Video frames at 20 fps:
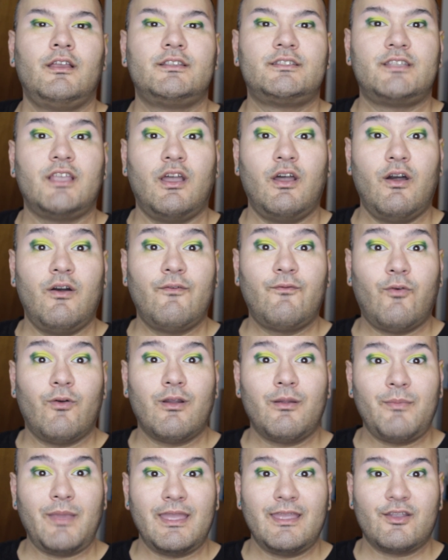So
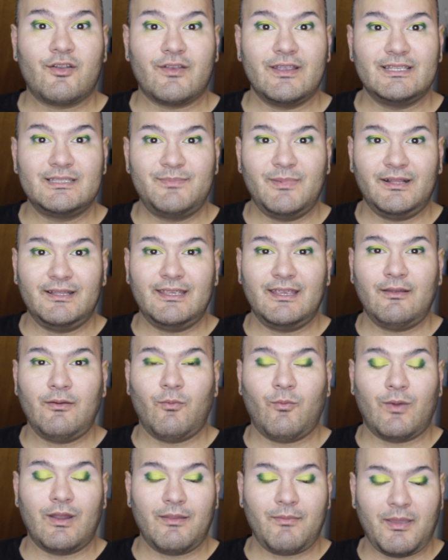for my crease
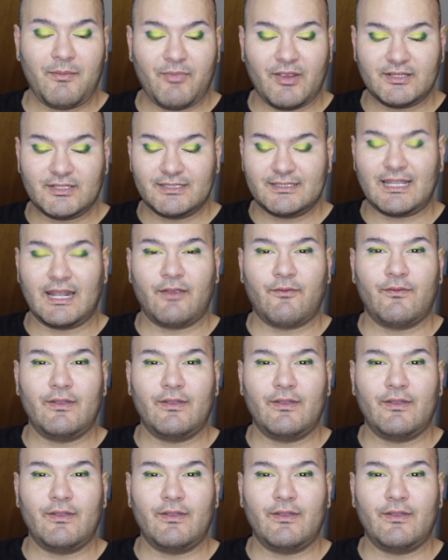building, one of my brushes that I